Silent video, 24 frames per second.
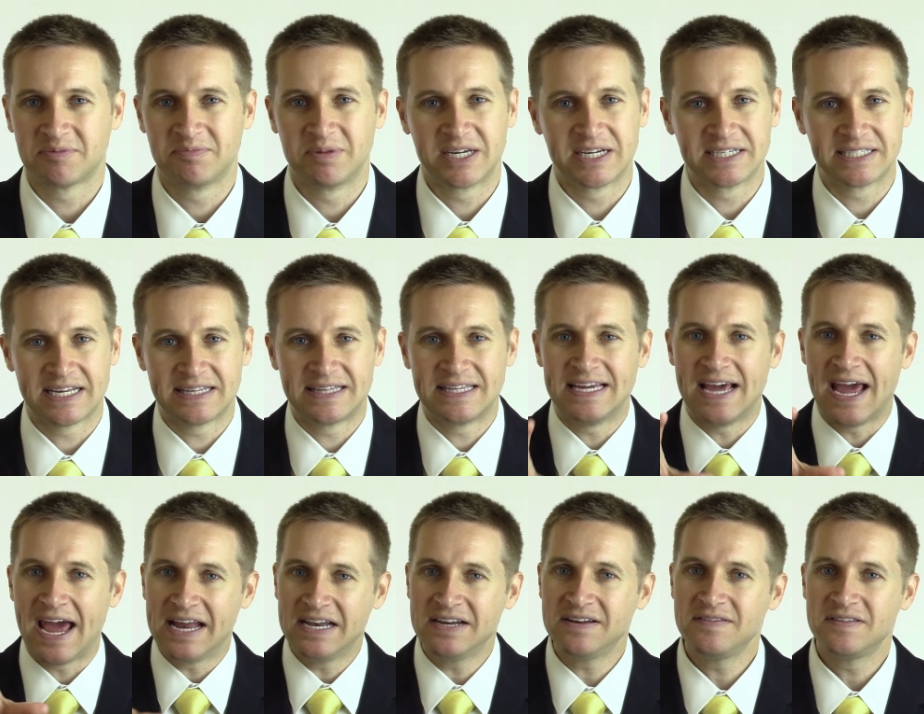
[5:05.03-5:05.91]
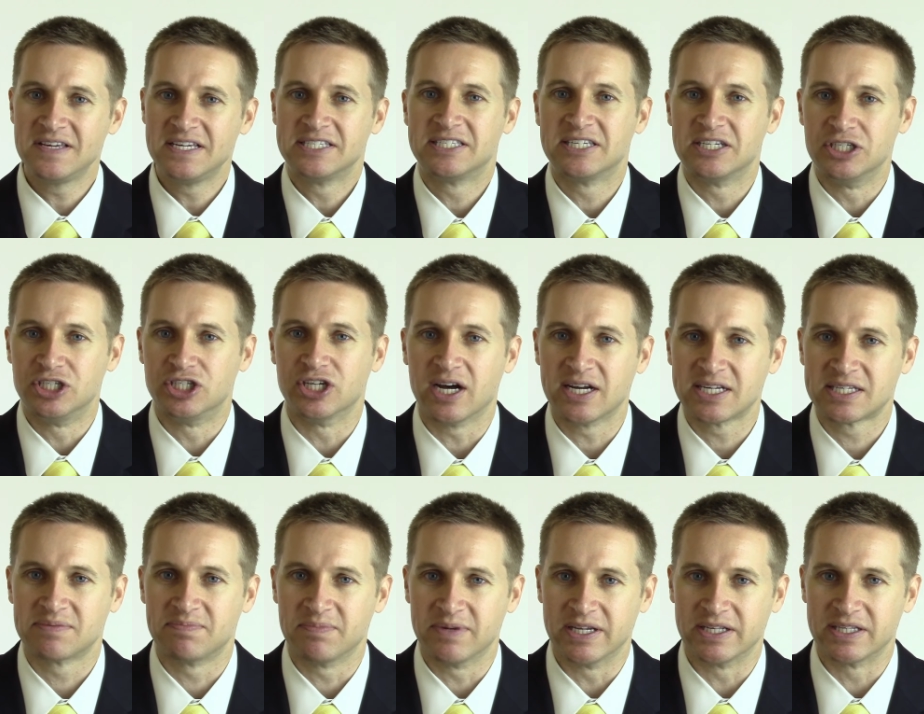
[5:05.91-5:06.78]
because at the end of these
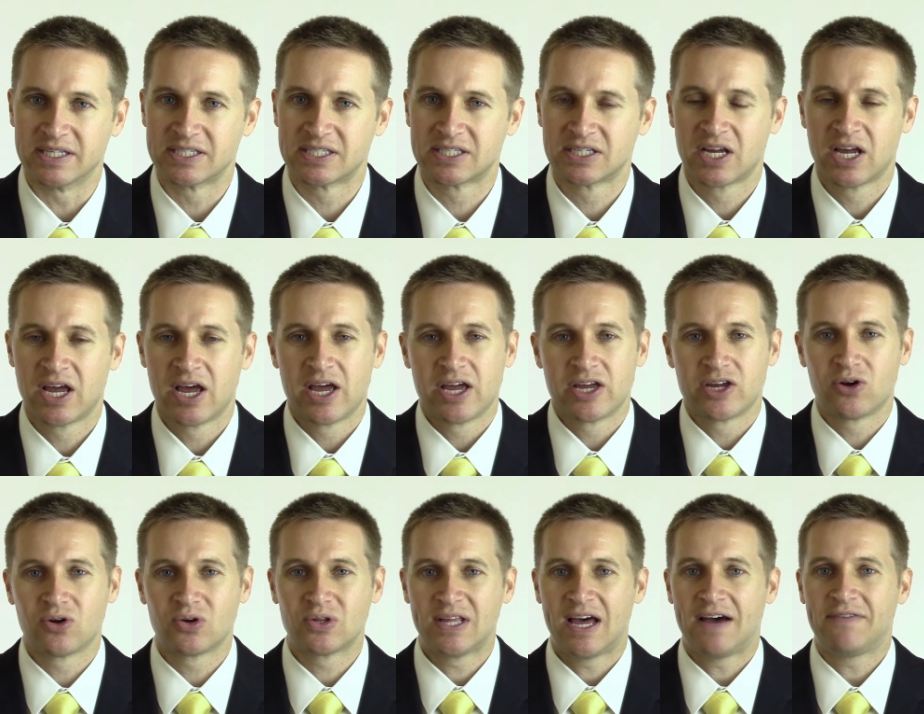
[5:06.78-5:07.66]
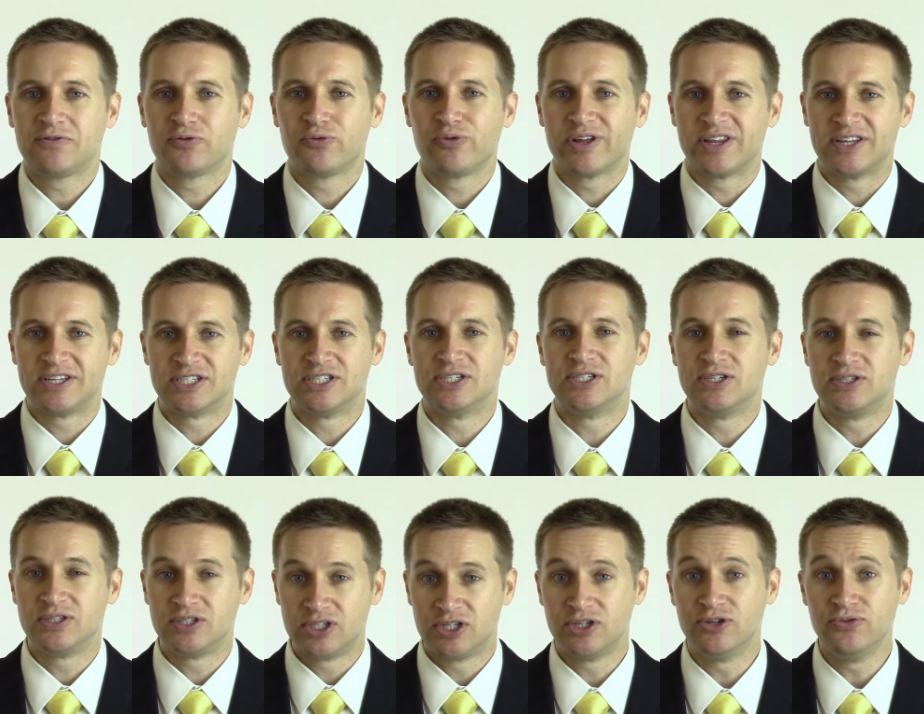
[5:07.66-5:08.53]
adjustments, you're left with
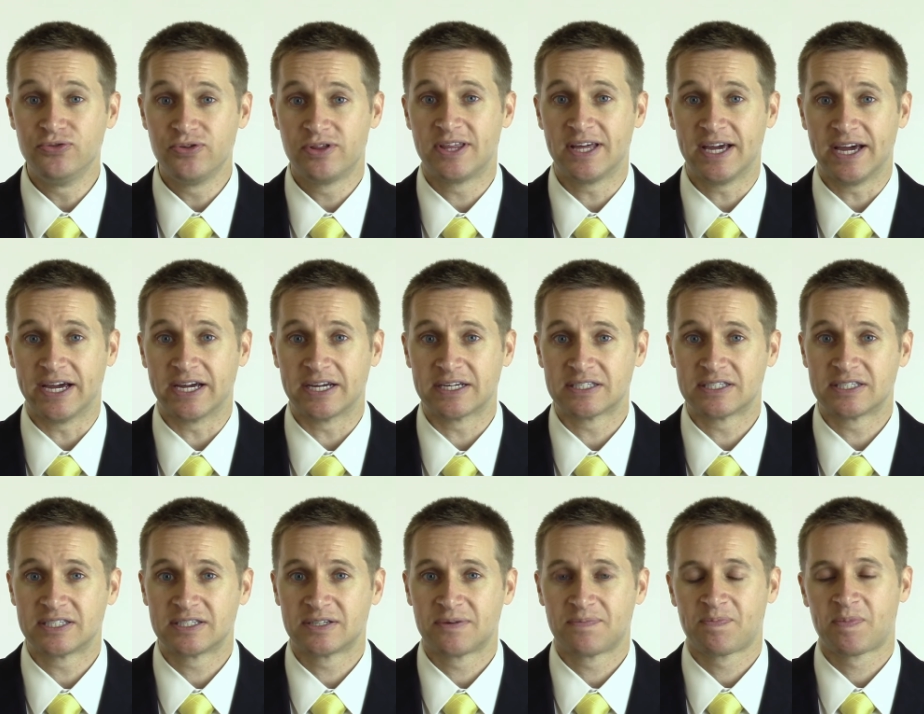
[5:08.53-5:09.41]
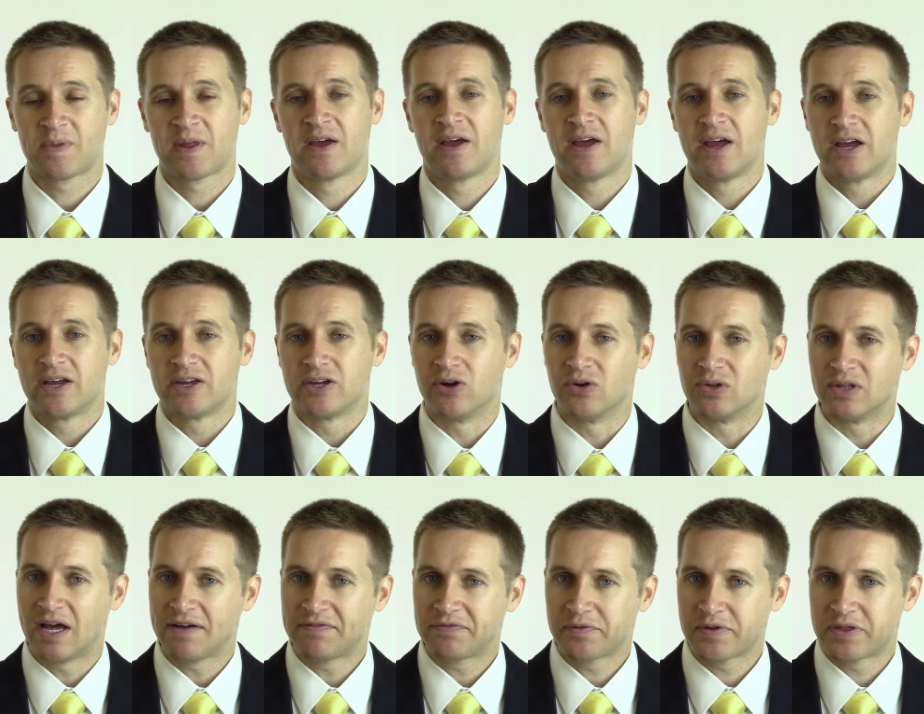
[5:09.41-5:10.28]
two things. You're
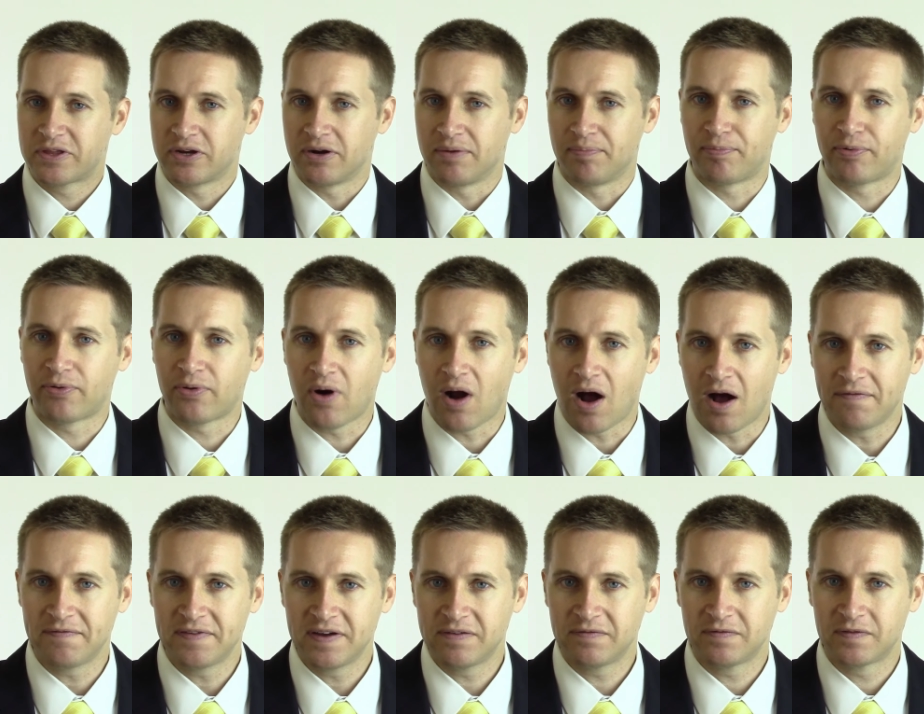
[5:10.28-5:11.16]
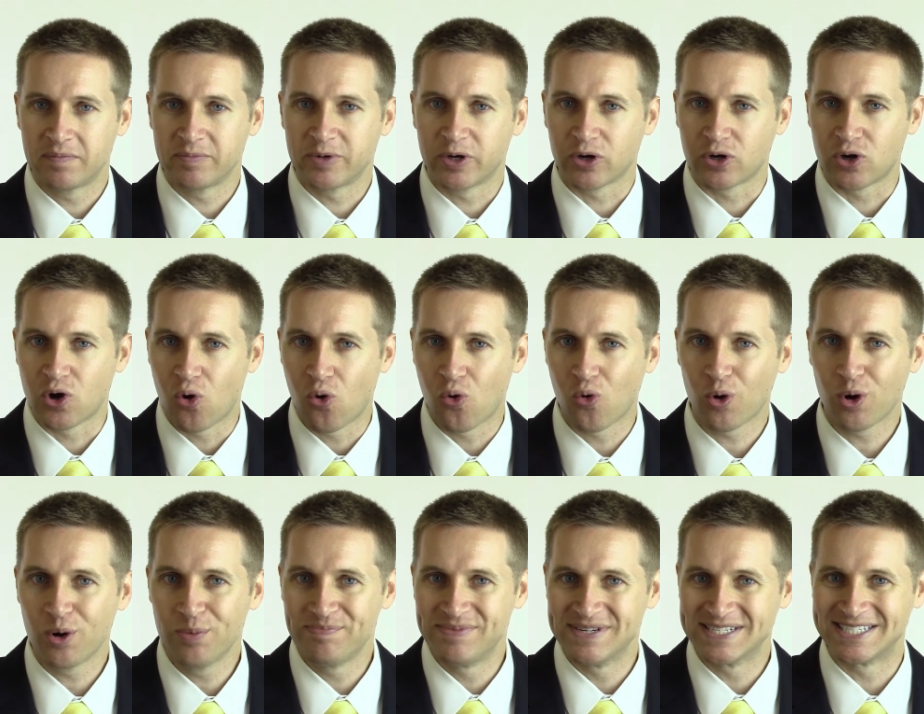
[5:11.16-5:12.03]
left with your profit from your core
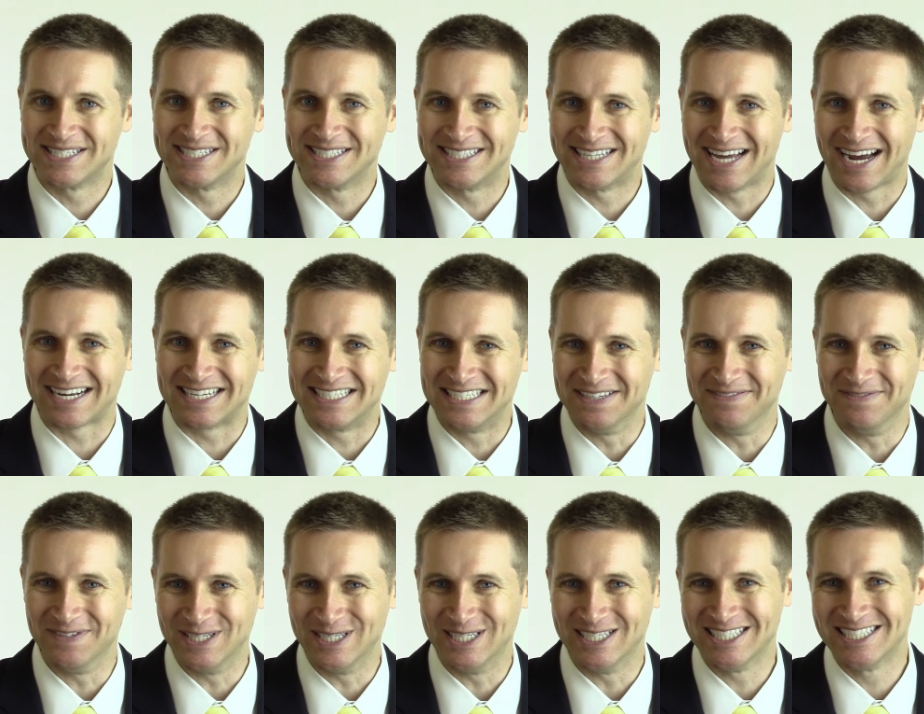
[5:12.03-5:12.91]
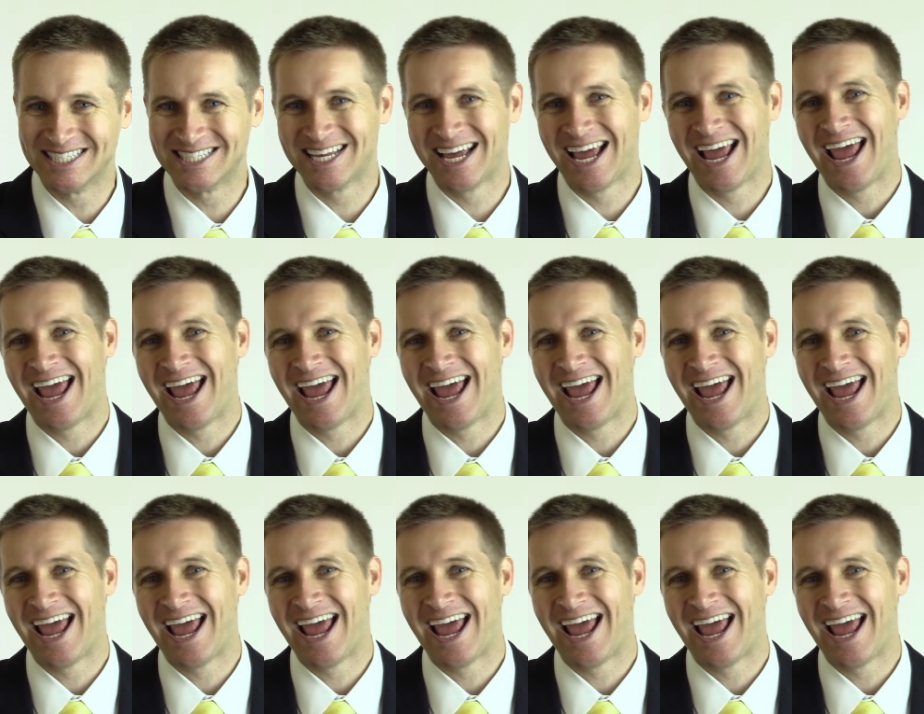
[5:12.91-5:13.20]
business activities,